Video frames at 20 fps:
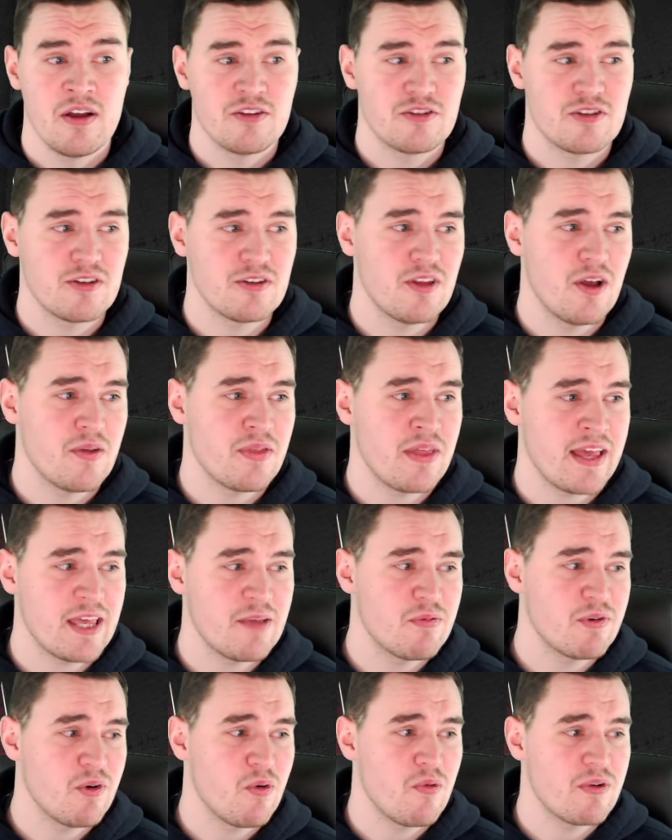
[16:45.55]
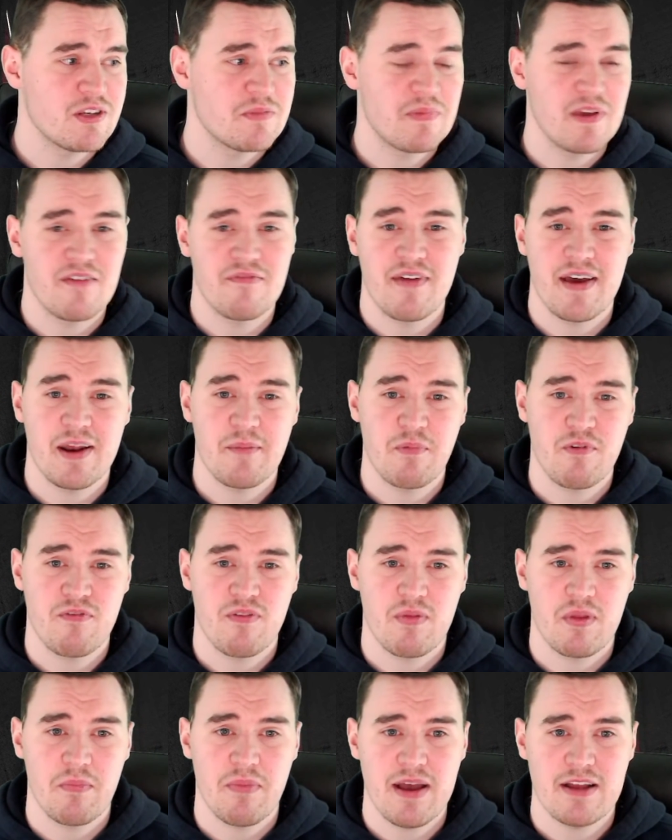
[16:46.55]
to know that he would always be available
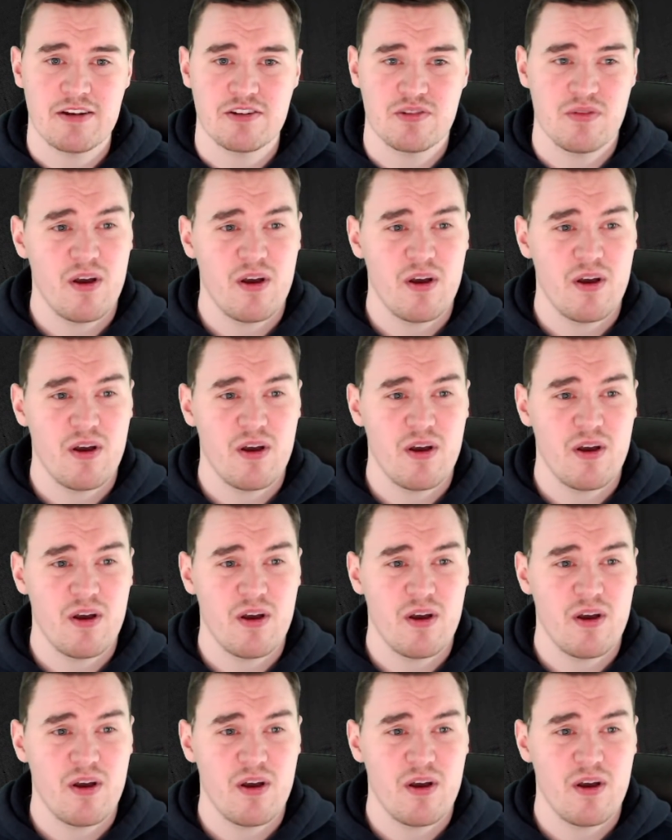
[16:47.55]
from the bench.